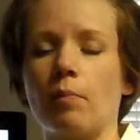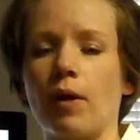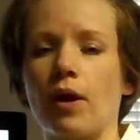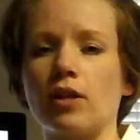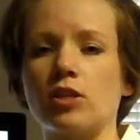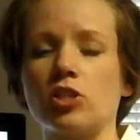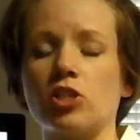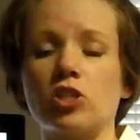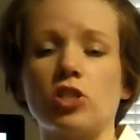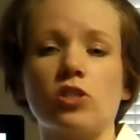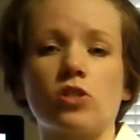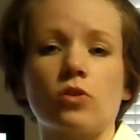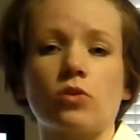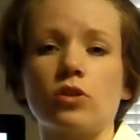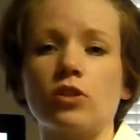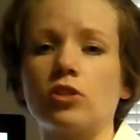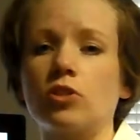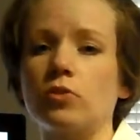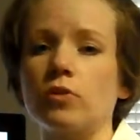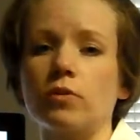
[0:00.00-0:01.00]
But she's
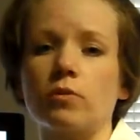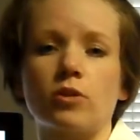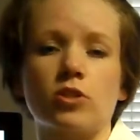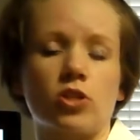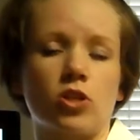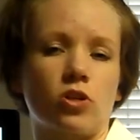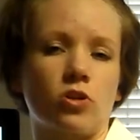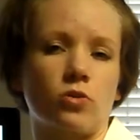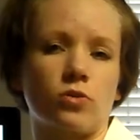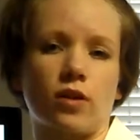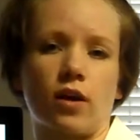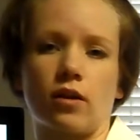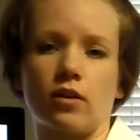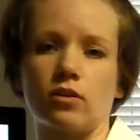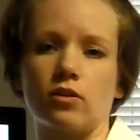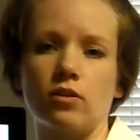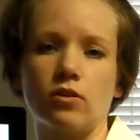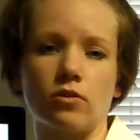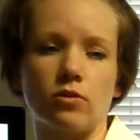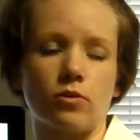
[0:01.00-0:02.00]
only doing what she knows how
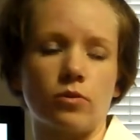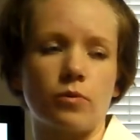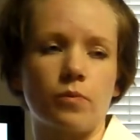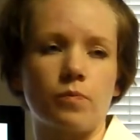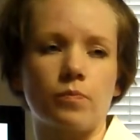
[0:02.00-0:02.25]
to do.